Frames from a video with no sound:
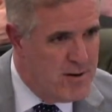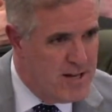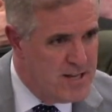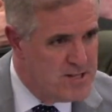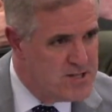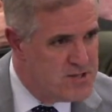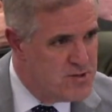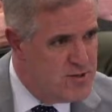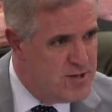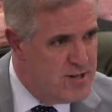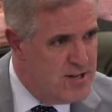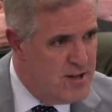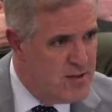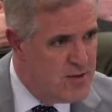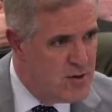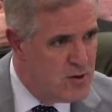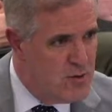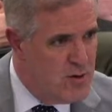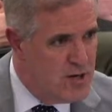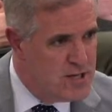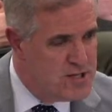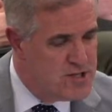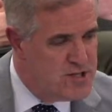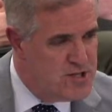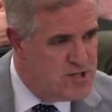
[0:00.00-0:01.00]
and answer any other
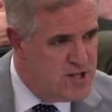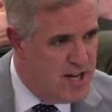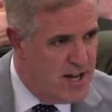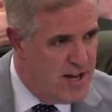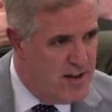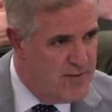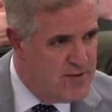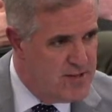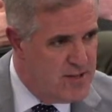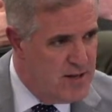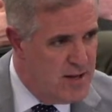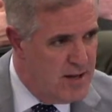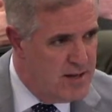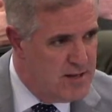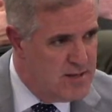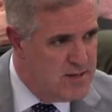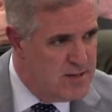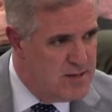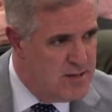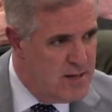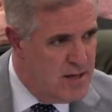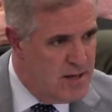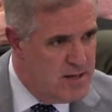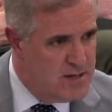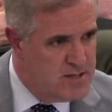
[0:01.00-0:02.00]
questions you have
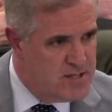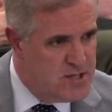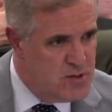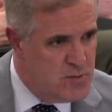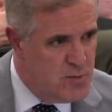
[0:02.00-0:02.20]
and